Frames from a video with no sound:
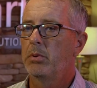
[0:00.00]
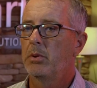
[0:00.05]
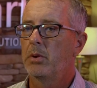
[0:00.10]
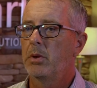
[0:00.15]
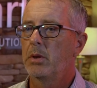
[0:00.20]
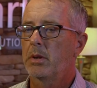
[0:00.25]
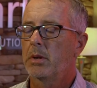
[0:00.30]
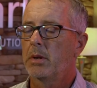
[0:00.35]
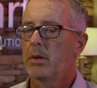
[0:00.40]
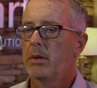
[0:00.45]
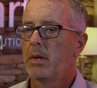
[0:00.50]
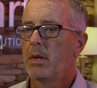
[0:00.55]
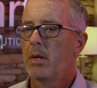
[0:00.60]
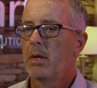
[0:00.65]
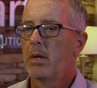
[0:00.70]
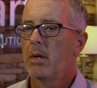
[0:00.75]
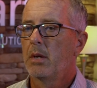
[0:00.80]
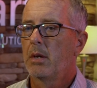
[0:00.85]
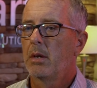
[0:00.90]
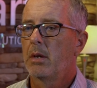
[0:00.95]
book
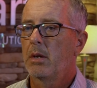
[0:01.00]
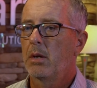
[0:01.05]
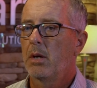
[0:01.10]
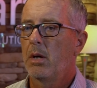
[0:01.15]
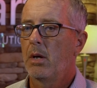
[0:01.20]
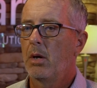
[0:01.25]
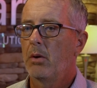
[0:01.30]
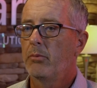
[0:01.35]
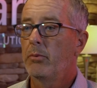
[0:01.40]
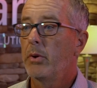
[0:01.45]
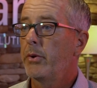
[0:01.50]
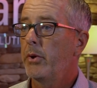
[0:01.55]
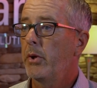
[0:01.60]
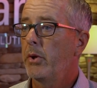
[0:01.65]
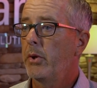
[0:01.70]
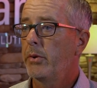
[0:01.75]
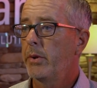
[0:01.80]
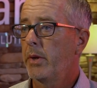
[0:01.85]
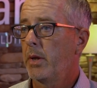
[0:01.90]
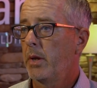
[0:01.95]
called
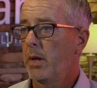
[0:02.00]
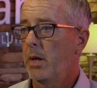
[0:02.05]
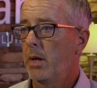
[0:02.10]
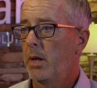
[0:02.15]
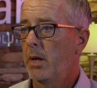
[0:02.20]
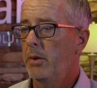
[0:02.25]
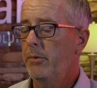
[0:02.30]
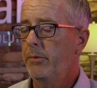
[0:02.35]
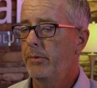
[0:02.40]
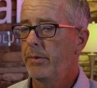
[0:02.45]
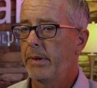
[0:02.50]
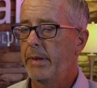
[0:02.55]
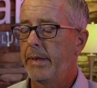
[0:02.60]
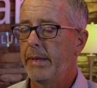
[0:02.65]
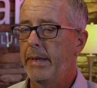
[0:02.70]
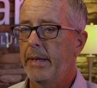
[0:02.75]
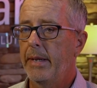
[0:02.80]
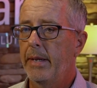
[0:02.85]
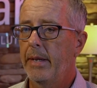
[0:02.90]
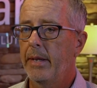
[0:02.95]
Return to Love,
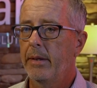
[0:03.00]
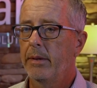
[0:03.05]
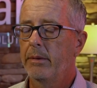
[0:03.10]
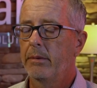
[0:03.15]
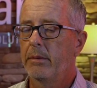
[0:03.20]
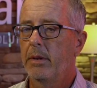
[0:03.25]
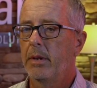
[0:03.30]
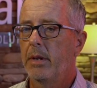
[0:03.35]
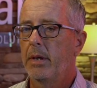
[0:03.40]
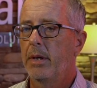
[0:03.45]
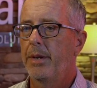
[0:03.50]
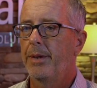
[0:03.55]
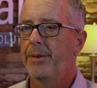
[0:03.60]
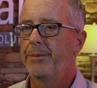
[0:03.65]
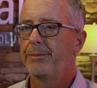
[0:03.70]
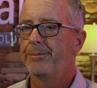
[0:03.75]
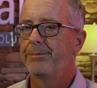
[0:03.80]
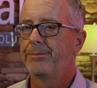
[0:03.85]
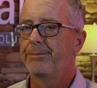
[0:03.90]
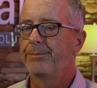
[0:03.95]
and
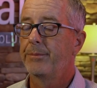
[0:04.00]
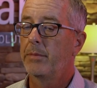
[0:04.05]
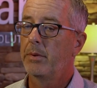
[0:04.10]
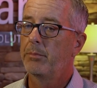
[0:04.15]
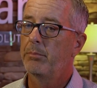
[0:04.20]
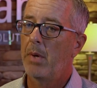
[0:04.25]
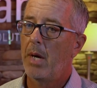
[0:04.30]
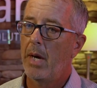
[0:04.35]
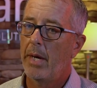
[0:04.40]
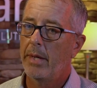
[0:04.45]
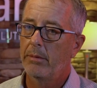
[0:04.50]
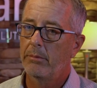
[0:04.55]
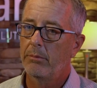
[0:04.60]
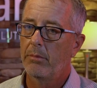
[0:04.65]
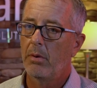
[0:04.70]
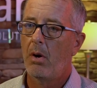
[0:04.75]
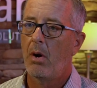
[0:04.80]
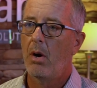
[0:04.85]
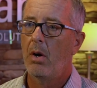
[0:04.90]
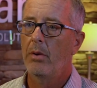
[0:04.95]
might
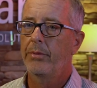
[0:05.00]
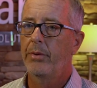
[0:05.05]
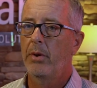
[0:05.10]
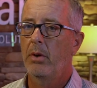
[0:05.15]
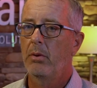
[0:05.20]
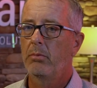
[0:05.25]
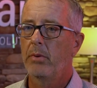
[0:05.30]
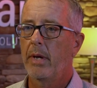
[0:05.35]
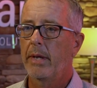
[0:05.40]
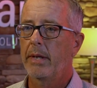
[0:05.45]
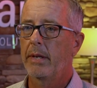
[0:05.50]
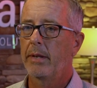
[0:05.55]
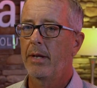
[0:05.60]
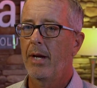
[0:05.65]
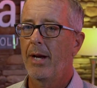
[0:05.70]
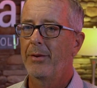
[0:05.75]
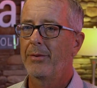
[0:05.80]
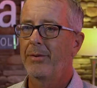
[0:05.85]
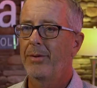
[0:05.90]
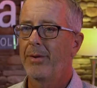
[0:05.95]
also
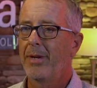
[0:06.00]
recognize